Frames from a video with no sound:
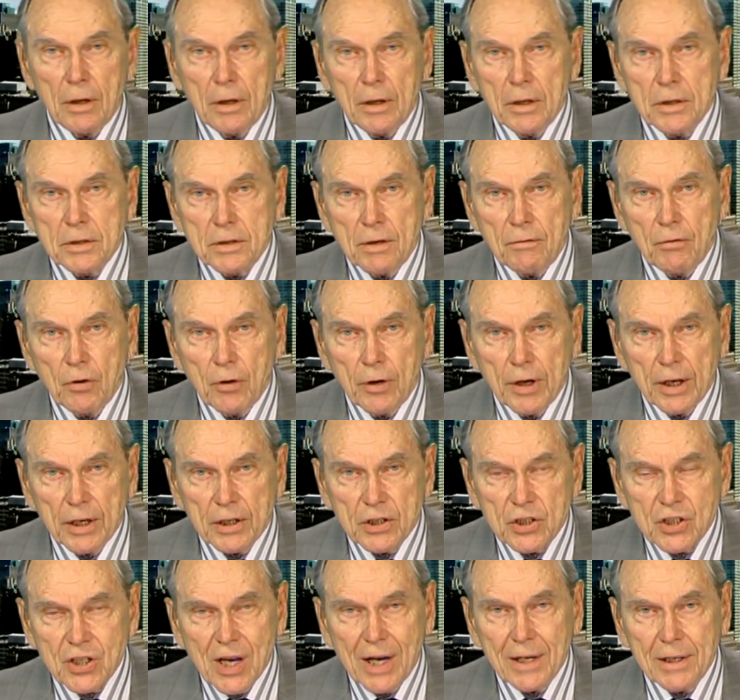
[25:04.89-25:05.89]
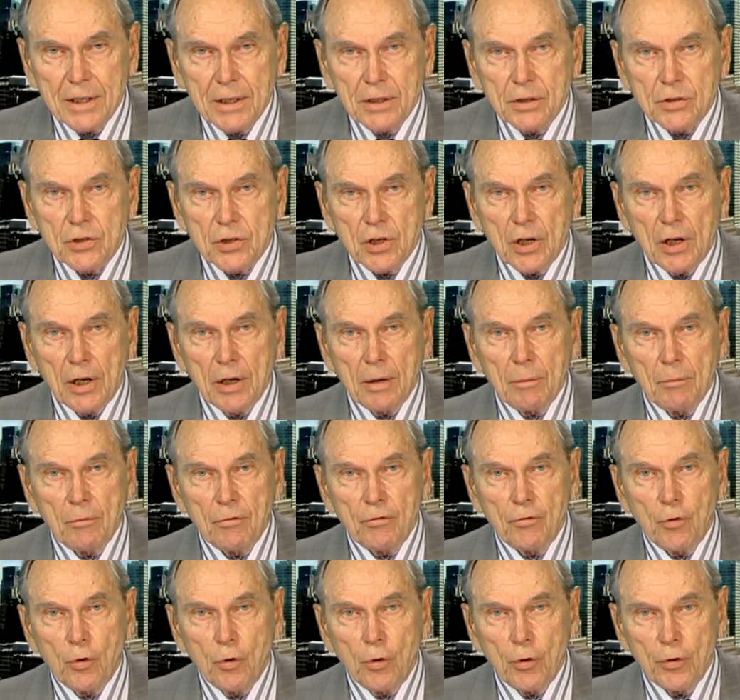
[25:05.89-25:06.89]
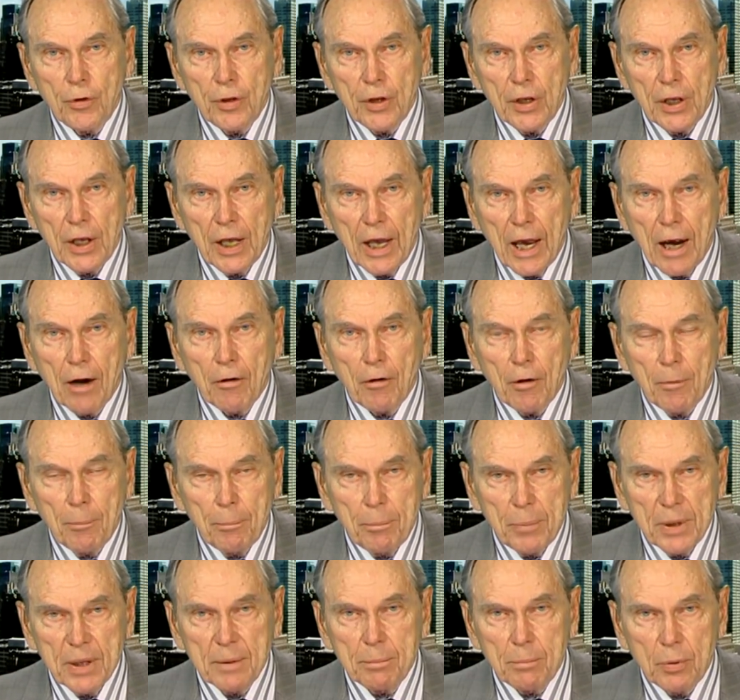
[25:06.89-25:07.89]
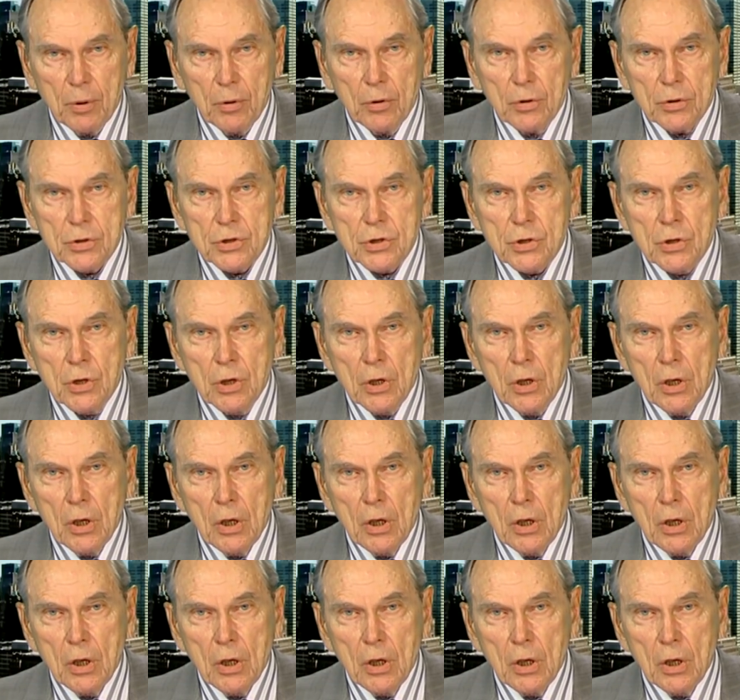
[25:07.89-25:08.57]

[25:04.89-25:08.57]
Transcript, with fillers: it's a very exciting time for the Arab peoples